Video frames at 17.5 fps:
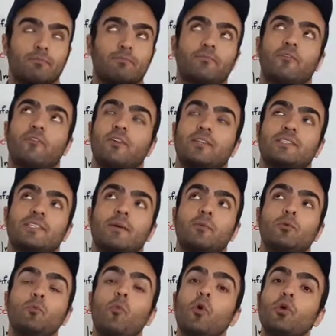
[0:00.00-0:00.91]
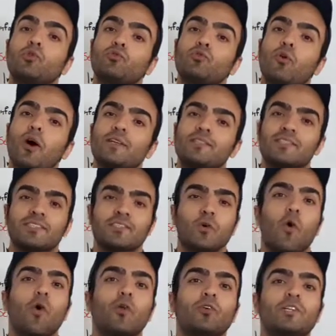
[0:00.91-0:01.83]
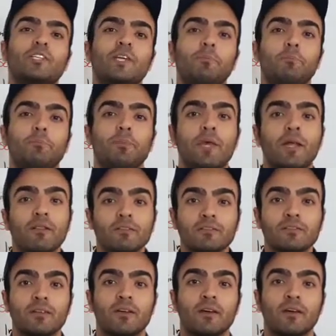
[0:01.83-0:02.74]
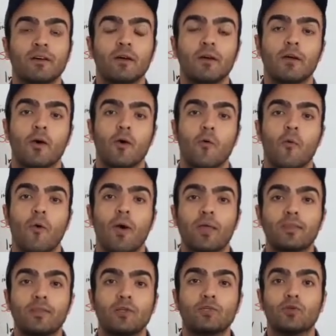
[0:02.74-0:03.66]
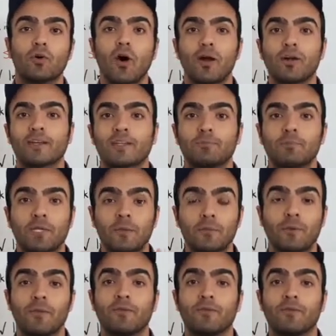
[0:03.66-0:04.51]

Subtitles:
for example, more trust is already built when you target people